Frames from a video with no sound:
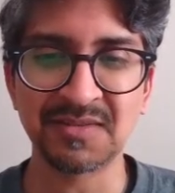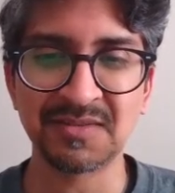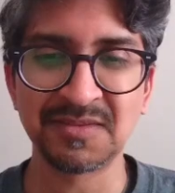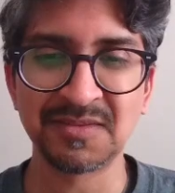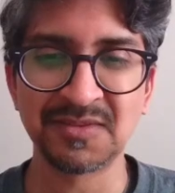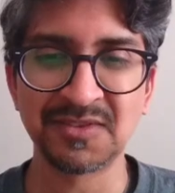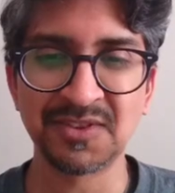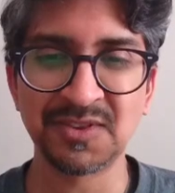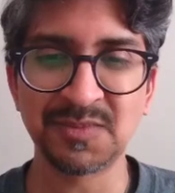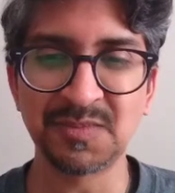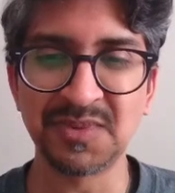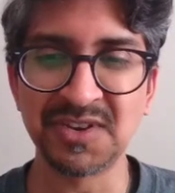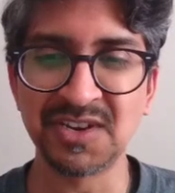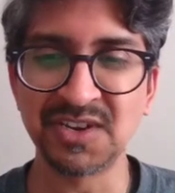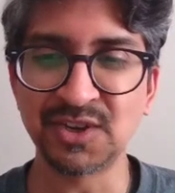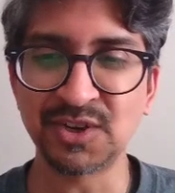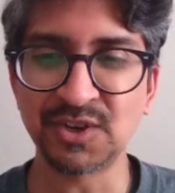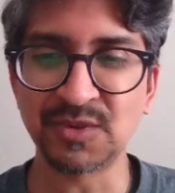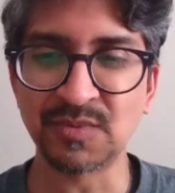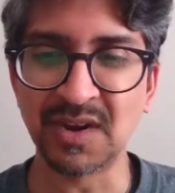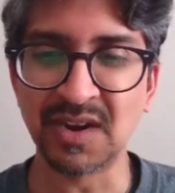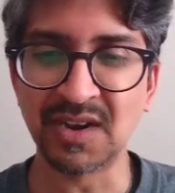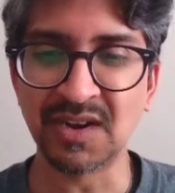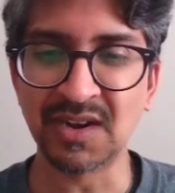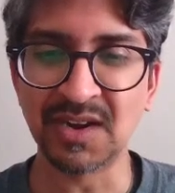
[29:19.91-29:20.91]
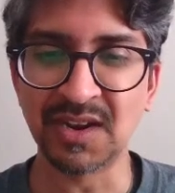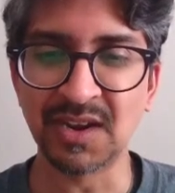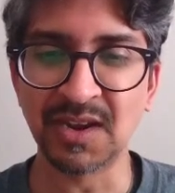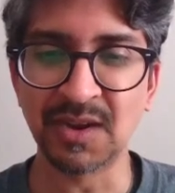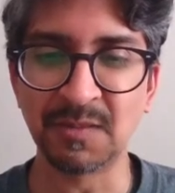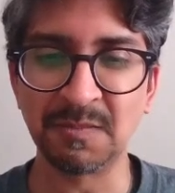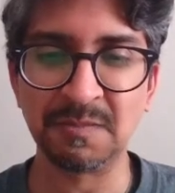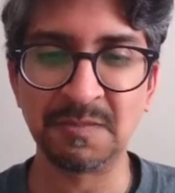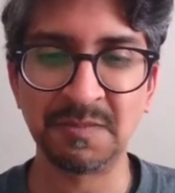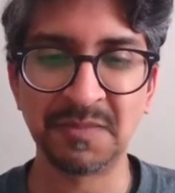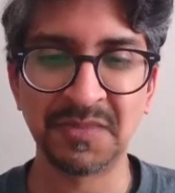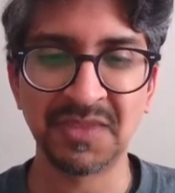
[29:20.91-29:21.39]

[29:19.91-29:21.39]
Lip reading: speech right now.